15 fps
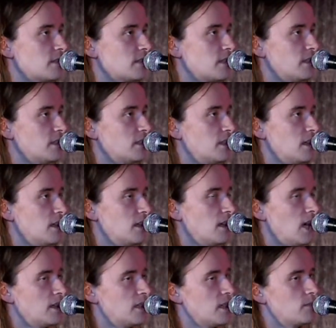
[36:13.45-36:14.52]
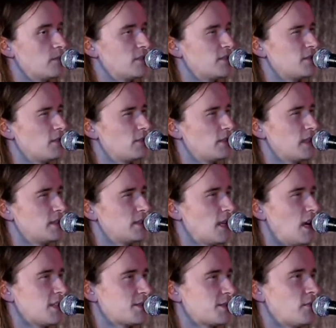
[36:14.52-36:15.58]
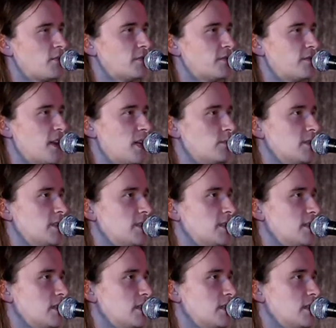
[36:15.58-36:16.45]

Like do you know like the Osborne family?